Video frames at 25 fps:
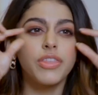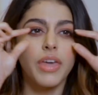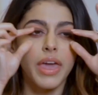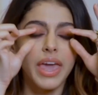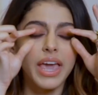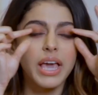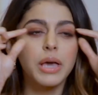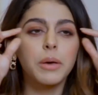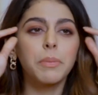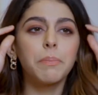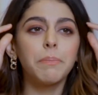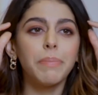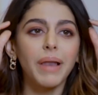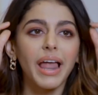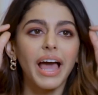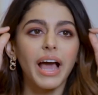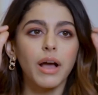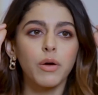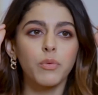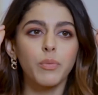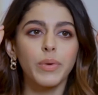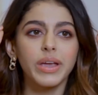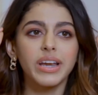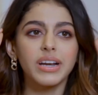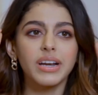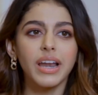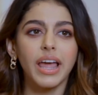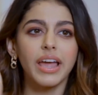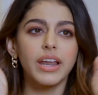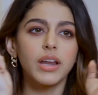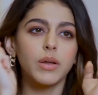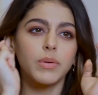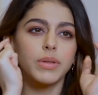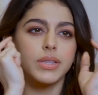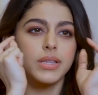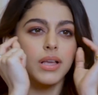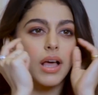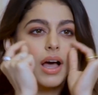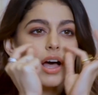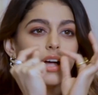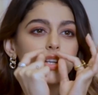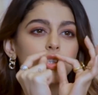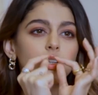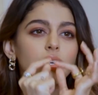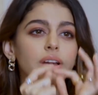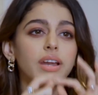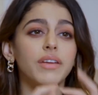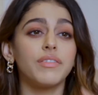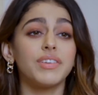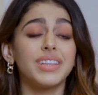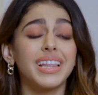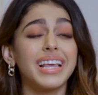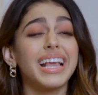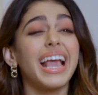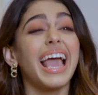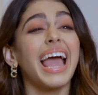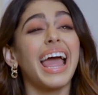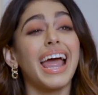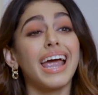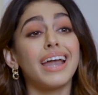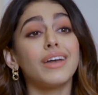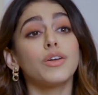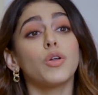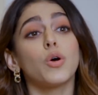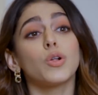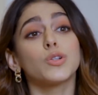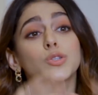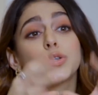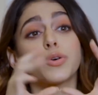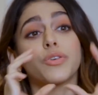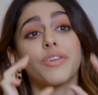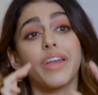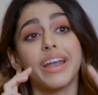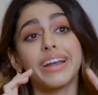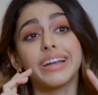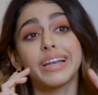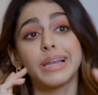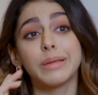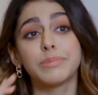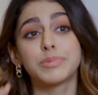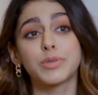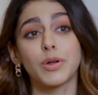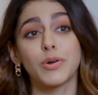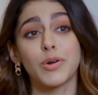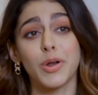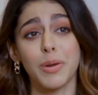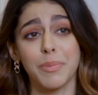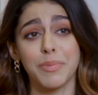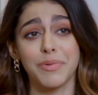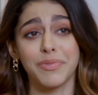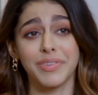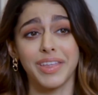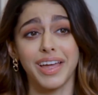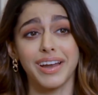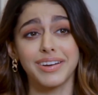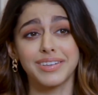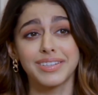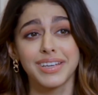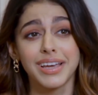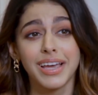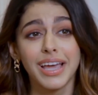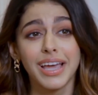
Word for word: thick black wing liner with kajal and everything and also red lips on top of that.